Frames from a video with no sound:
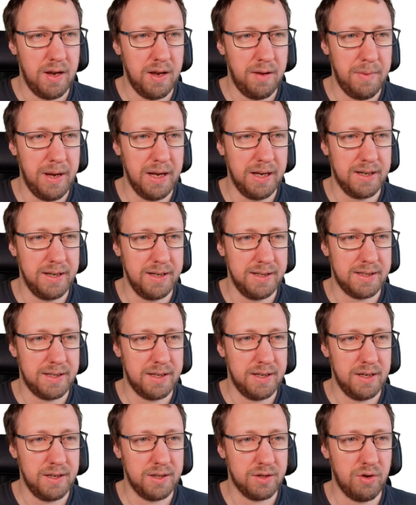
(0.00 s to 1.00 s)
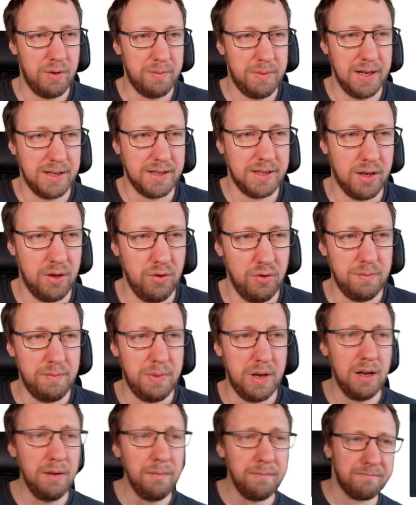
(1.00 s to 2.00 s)
make this script
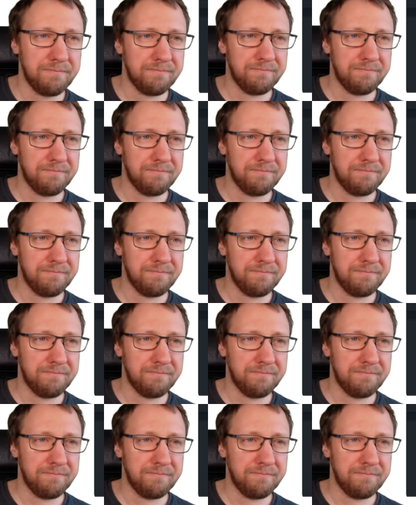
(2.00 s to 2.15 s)
executable.